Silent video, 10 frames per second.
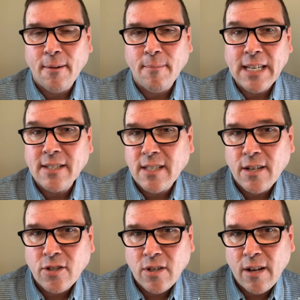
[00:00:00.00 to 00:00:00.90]

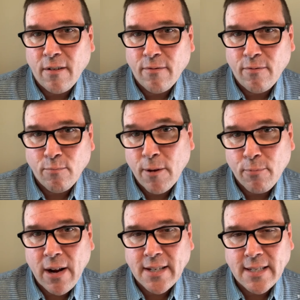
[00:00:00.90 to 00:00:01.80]
instead of the
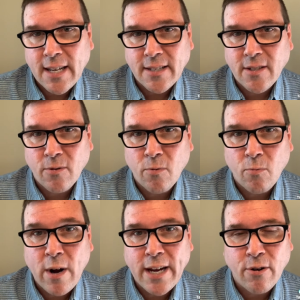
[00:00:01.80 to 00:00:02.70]
processed
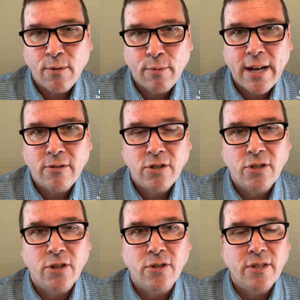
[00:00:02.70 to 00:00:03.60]
white or brown
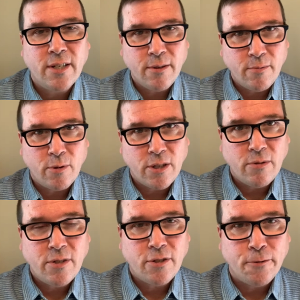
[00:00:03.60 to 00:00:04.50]
sugars that we're
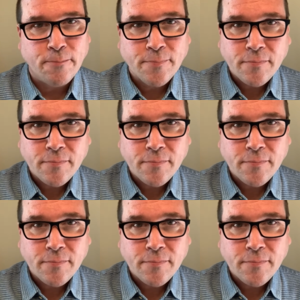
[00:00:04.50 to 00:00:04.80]
used to.